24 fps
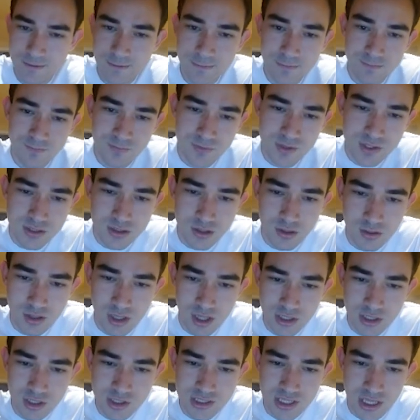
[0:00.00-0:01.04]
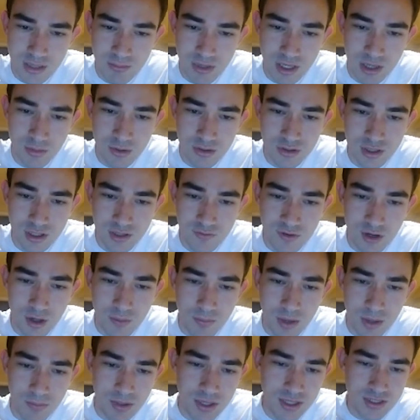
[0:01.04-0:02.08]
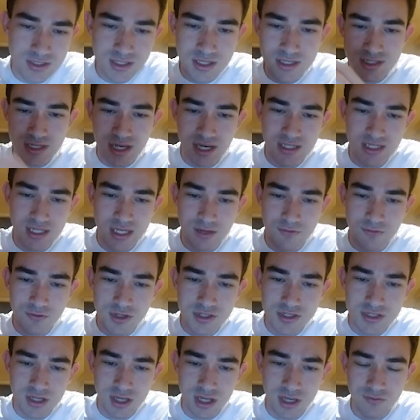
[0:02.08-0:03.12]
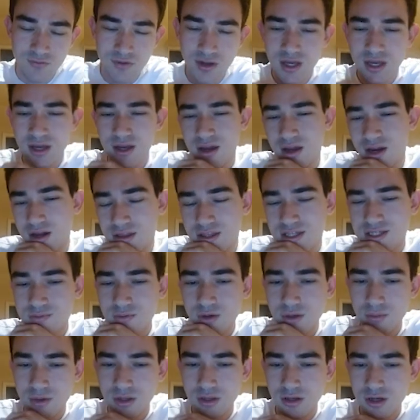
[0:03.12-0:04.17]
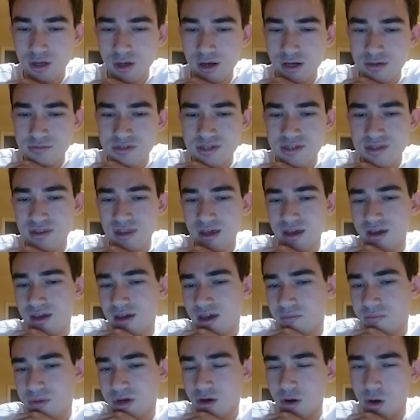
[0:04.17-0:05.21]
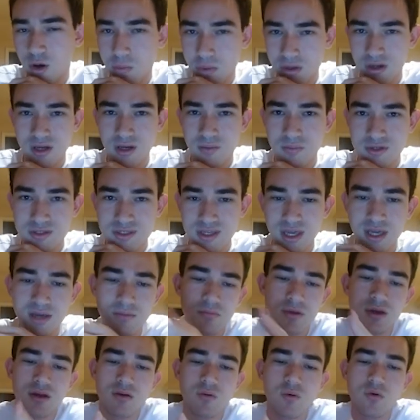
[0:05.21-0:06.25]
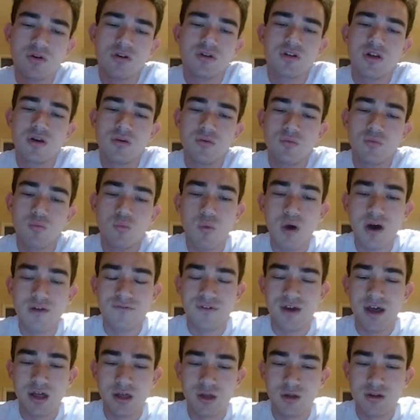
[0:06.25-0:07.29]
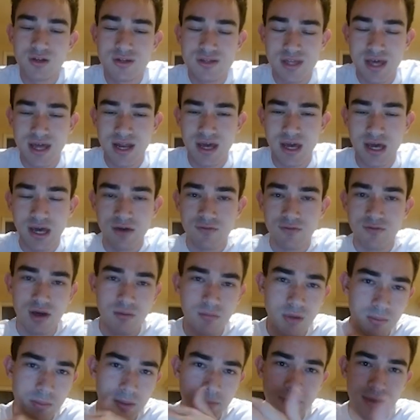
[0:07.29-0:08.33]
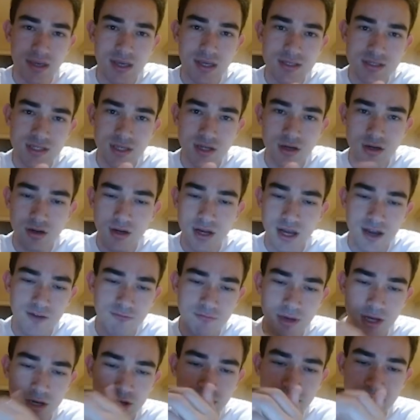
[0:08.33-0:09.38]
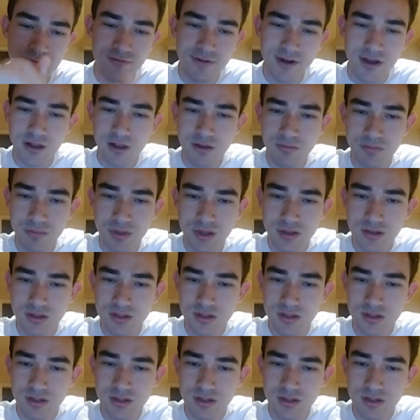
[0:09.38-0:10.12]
So, okay, I just am able to develop my pieces. I take free stuff. And at this moment, you know, I was thinking about opening up his king, but to what value does that have? I'm up a piece here. I have better development.